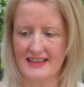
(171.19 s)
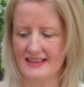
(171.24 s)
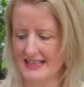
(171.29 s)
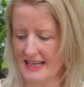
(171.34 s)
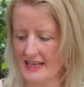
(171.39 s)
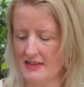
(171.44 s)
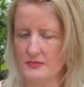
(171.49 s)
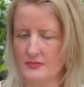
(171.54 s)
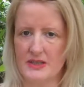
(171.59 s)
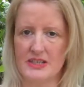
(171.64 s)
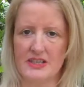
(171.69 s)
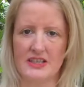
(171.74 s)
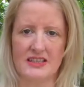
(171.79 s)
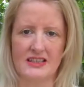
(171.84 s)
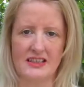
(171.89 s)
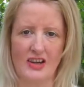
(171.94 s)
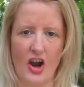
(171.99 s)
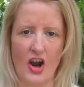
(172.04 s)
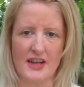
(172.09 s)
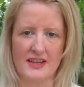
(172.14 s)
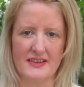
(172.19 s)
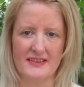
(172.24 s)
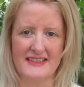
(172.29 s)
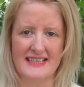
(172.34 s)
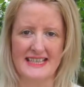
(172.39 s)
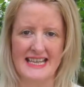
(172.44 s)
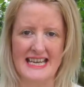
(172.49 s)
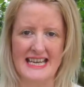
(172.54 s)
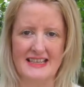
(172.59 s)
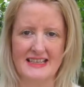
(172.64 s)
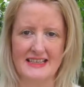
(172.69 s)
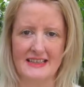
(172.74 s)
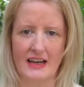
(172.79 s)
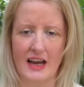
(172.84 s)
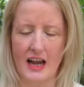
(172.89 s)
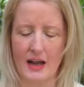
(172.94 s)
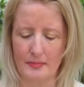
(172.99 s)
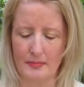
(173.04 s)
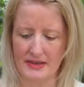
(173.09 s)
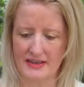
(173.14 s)
So it's me just kind of standing
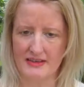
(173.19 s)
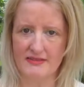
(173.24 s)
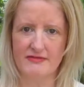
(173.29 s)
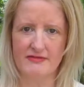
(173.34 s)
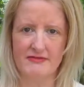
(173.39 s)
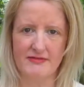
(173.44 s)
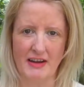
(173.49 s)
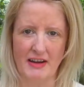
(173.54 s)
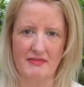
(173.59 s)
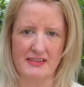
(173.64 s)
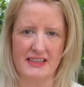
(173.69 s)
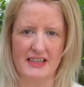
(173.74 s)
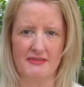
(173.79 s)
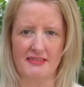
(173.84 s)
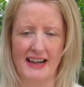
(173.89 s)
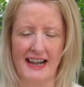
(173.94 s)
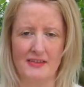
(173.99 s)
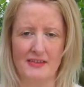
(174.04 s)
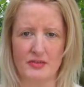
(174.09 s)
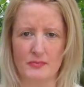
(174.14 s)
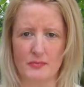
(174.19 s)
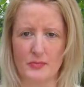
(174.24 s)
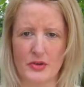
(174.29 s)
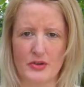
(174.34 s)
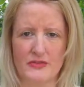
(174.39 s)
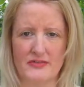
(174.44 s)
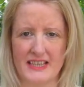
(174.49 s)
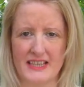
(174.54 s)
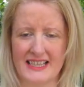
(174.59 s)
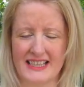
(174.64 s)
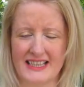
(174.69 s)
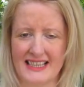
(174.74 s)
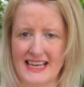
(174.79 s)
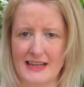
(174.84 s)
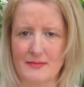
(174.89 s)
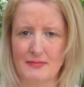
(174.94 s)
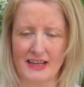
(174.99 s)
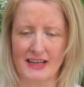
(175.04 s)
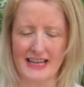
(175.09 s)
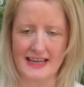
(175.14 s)
up and faffing around and moving the
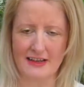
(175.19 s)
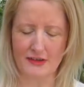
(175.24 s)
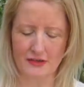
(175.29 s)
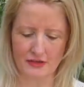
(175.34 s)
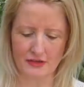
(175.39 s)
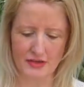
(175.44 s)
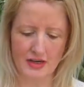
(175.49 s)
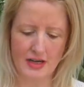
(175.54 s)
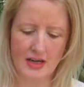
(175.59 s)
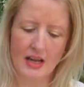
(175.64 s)
camera angle.